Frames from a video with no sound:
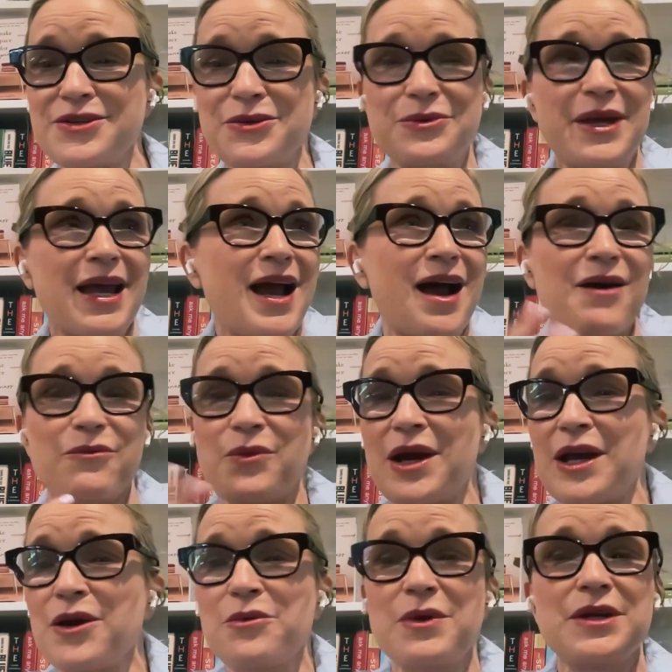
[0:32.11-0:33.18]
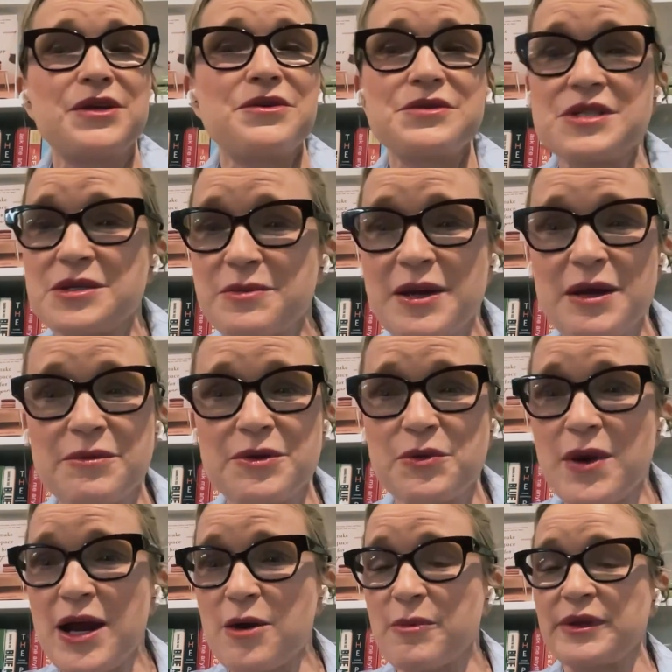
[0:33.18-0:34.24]
You can't wear what you used to be able to
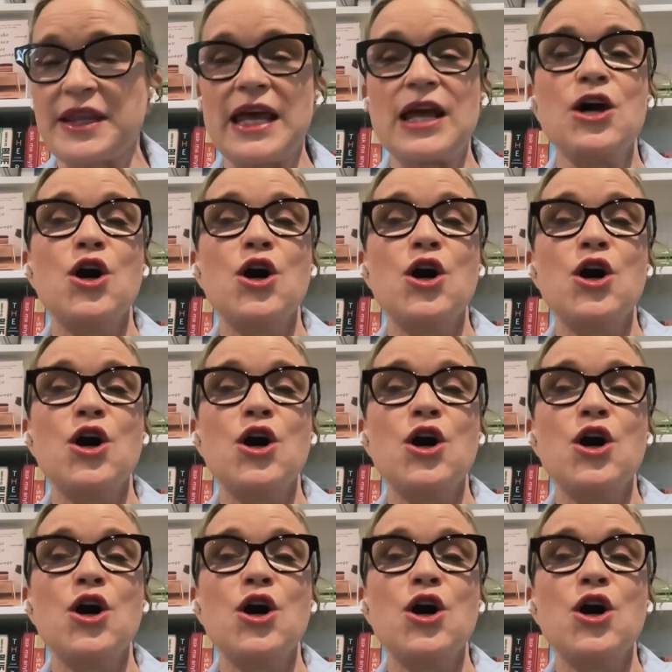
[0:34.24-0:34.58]
wear, but they